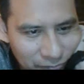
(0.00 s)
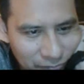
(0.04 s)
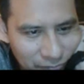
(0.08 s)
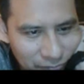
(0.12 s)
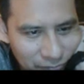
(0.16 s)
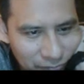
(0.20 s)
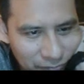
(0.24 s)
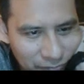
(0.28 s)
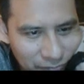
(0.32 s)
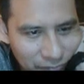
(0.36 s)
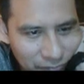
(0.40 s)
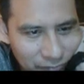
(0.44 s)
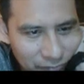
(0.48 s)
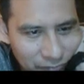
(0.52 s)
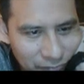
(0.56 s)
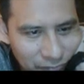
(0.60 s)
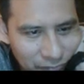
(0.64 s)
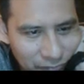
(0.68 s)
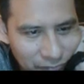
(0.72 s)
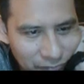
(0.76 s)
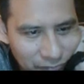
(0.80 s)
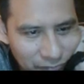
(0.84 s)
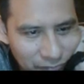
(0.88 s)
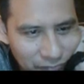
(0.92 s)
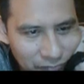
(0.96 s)

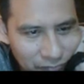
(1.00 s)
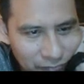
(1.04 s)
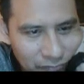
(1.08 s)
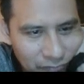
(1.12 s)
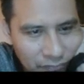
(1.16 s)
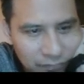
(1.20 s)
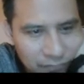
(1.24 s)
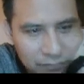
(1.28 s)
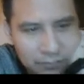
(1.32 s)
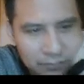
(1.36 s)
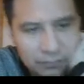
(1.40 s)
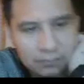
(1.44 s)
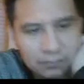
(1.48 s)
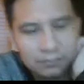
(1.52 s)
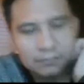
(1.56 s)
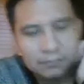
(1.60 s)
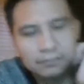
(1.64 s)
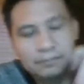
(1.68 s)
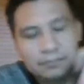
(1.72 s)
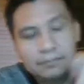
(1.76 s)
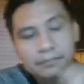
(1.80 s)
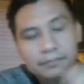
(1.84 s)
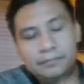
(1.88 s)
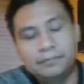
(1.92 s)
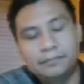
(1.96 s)

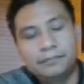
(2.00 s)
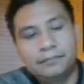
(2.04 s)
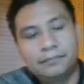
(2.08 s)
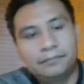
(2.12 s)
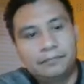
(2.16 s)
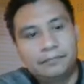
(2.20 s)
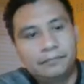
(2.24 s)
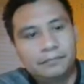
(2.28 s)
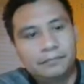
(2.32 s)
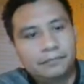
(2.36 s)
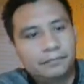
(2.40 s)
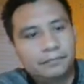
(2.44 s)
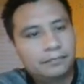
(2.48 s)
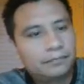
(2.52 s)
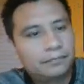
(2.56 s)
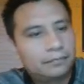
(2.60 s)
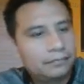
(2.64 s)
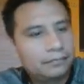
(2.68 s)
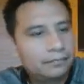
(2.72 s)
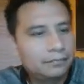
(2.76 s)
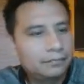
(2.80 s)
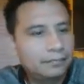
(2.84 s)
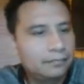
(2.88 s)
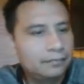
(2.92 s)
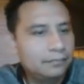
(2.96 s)

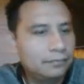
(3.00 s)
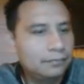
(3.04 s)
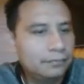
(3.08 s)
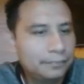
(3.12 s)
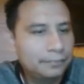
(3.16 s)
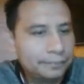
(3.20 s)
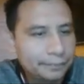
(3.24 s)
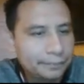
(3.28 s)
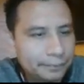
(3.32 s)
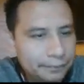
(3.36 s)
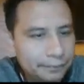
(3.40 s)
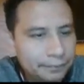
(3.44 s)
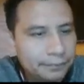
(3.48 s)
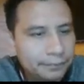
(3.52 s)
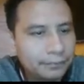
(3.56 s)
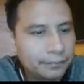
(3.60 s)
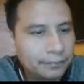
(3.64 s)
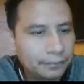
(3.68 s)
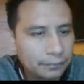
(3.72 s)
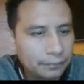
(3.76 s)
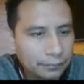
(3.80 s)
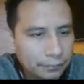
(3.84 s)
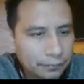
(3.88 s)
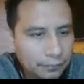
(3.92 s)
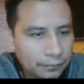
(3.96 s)

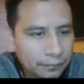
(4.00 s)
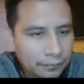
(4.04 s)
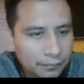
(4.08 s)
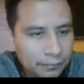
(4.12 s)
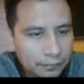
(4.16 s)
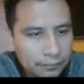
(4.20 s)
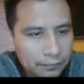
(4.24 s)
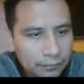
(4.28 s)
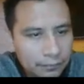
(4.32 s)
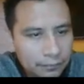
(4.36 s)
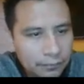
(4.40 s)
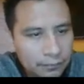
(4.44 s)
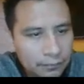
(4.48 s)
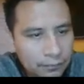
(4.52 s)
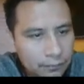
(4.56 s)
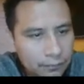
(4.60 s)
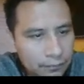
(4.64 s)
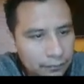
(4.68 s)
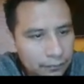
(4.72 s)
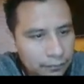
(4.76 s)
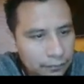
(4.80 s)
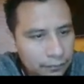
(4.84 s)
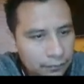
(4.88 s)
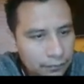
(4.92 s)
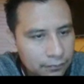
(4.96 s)

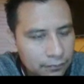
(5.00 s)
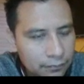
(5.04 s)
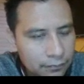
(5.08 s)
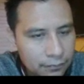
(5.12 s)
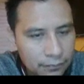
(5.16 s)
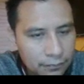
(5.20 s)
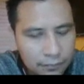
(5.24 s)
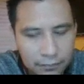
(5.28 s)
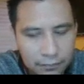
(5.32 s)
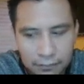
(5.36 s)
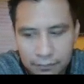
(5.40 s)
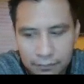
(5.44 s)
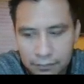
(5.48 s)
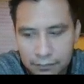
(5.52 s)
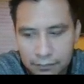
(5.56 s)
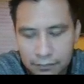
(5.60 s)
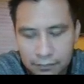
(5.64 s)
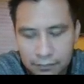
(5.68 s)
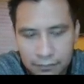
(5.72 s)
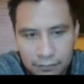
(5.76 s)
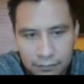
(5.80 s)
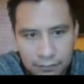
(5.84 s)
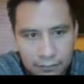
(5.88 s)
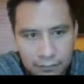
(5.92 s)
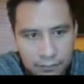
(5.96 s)

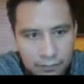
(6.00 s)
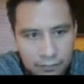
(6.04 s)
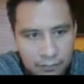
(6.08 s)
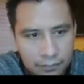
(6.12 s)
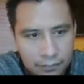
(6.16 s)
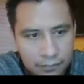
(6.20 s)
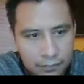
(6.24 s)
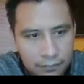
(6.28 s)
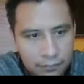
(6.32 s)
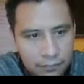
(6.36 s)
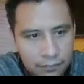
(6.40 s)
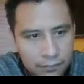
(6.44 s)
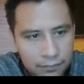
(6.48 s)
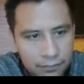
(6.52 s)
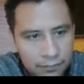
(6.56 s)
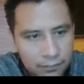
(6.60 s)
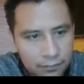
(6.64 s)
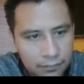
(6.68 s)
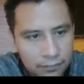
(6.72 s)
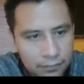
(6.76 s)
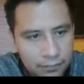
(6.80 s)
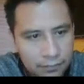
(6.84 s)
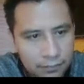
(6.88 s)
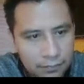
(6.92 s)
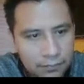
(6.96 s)

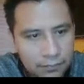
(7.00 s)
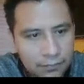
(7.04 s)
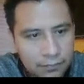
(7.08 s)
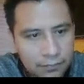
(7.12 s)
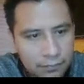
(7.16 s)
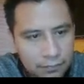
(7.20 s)
The person shown says nothing.